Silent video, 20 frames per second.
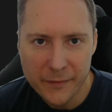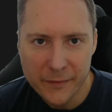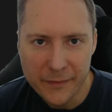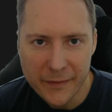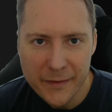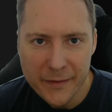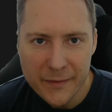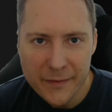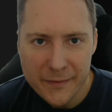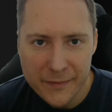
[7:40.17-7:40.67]

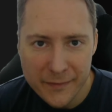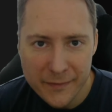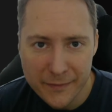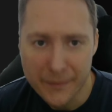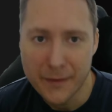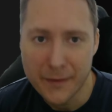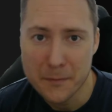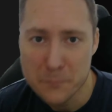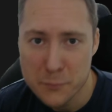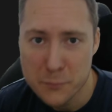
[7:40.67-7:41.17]

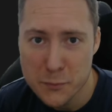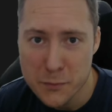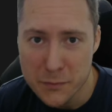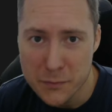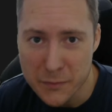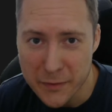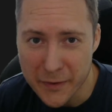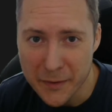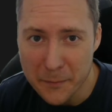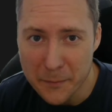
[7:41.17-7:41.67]
That
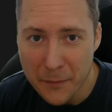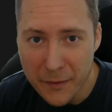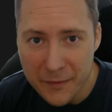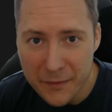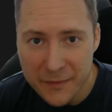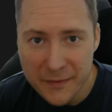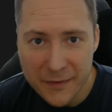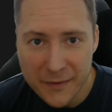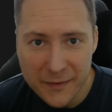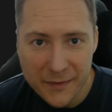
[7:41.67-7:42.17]
pretty
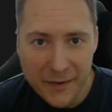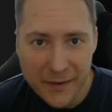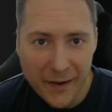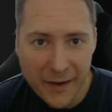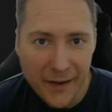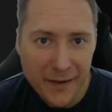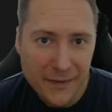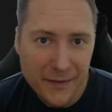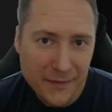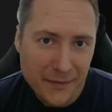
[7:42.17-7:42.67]
much says
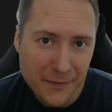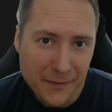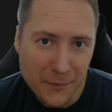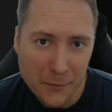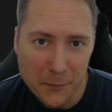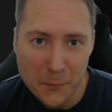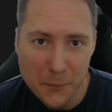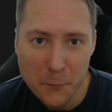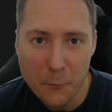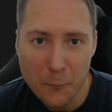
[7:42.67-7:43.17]
cats,
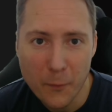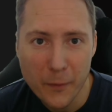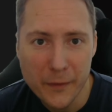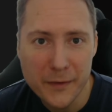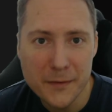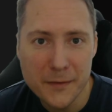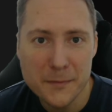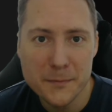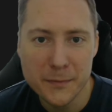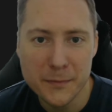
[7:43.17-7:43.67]
not
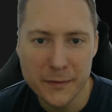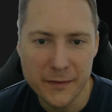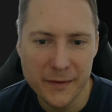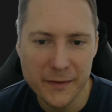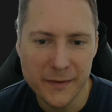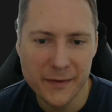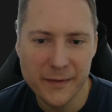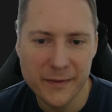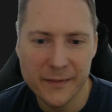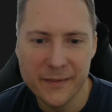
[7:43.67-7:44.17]
quite, but
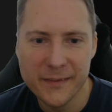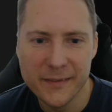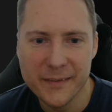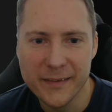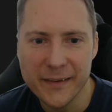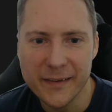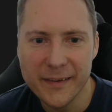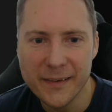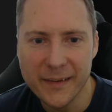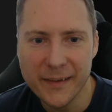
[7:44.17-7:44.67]
you can
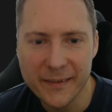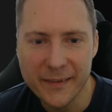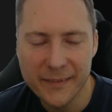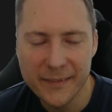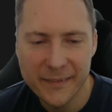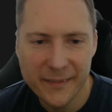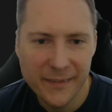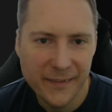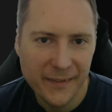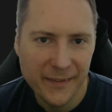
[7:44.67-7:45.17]
see, like,
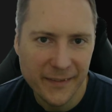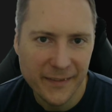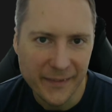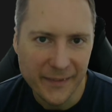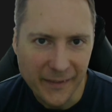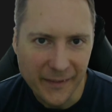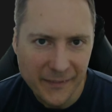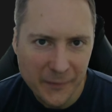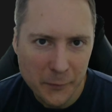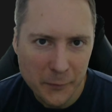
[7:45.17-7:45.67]

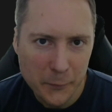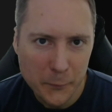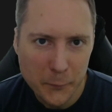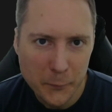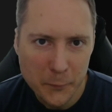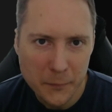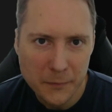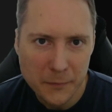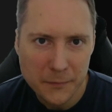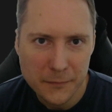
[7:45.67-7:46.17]
that's
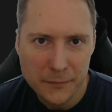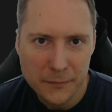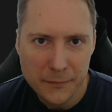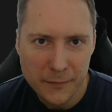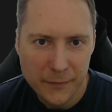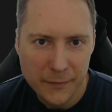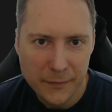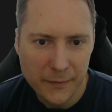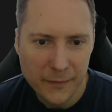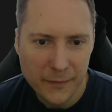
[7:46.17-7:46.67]
cool.
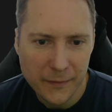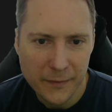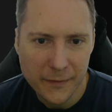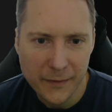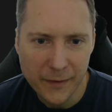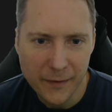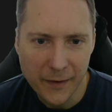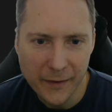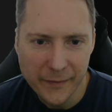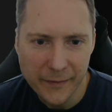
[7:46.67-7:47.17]

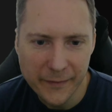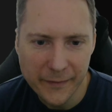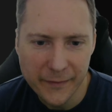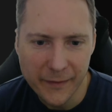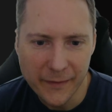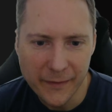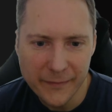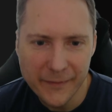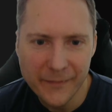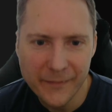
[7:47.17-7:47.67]

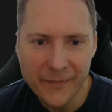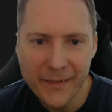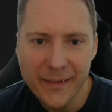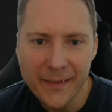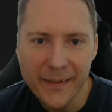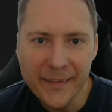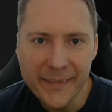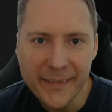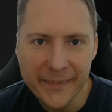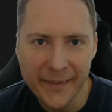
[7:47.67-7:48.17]
I quite
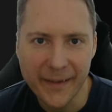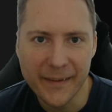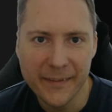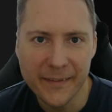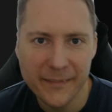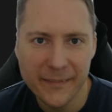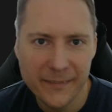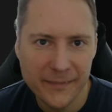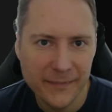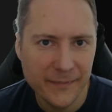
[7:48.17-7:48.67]
like
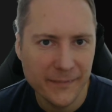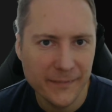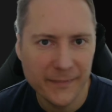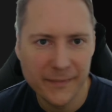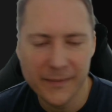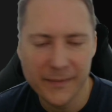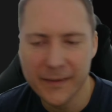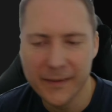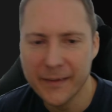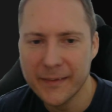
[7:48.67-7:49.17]
that.
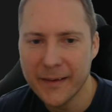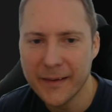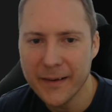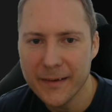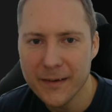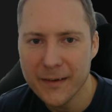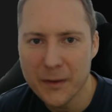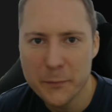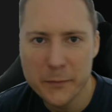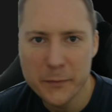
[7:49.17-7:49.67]

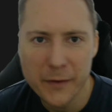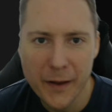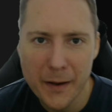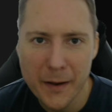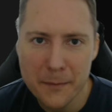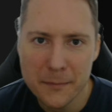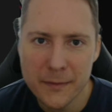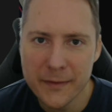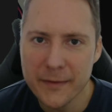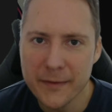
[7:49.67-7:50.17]
Again, I would
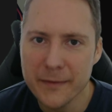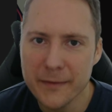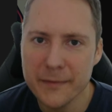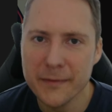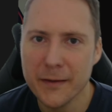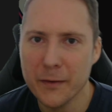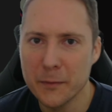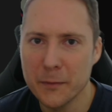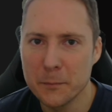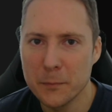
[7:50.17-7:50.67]
happily use
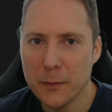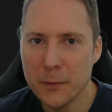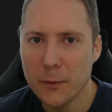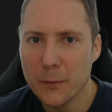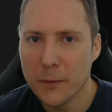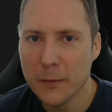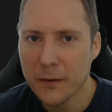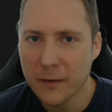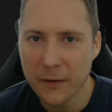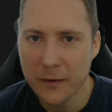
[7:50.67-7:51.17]
that on a
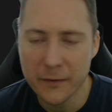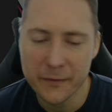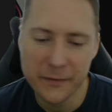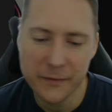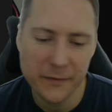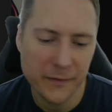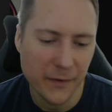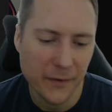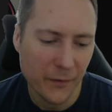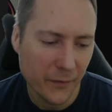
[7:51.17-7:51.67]
blog. I'd
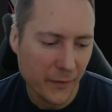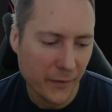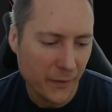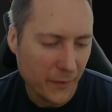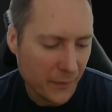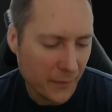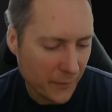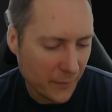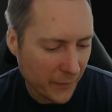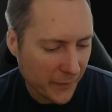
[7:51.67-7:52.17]
use that on
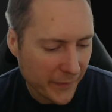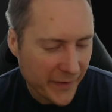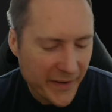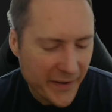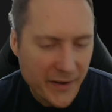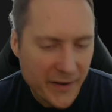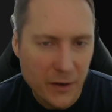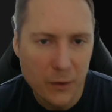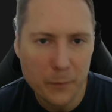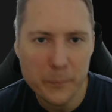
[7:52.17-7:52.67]
an
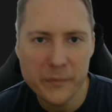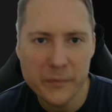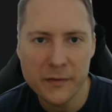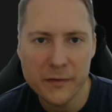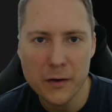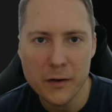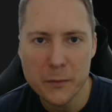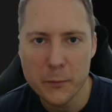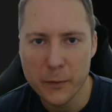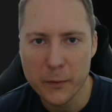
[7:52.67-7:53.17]
e-com
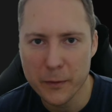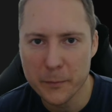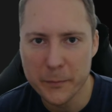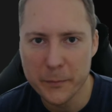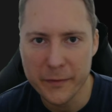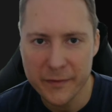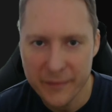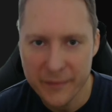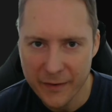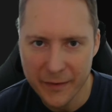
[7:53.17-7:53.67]
site where I'd
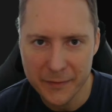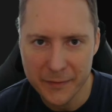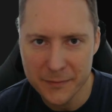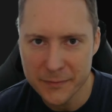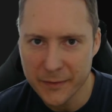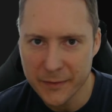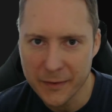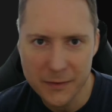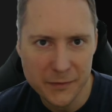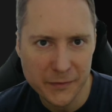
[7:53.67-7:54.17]
be selling
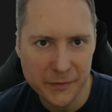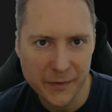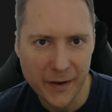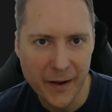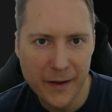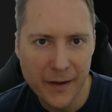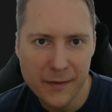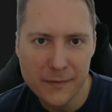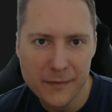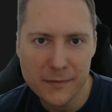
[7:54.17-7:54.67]
things for
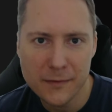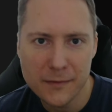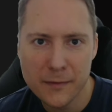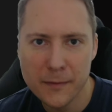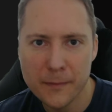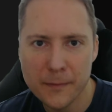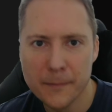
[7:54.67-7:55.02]
cats.